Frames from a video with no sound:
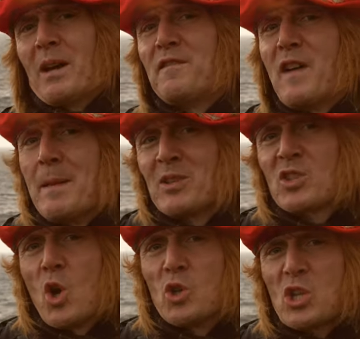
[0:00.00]
by famous
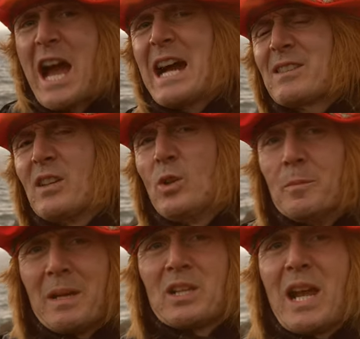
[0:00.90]
Scotch actor Ewan
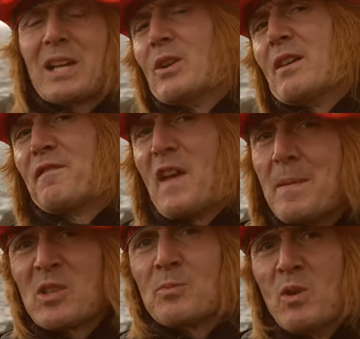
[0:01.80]
McGregor in the
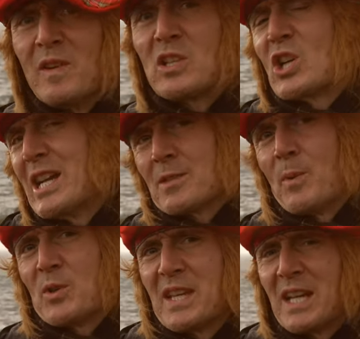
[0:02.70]
famous movie
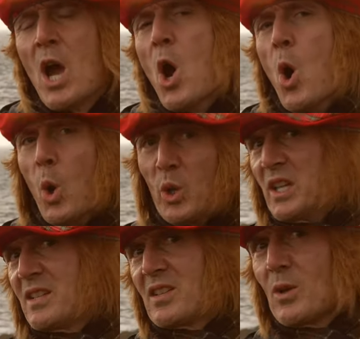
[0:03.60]
Trainspotting, all you
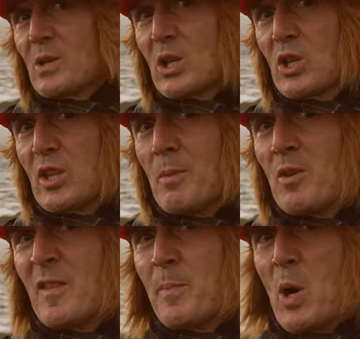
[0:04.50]
need to do is look at the
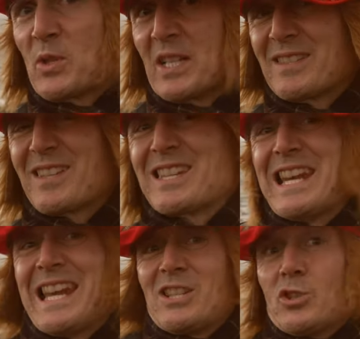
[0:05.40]
movie poster to see
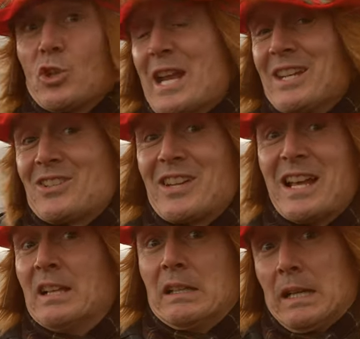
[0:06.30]
he's drenched
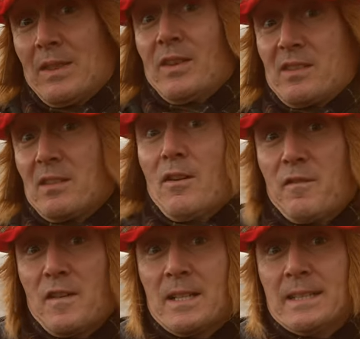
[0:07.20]
in the stuff.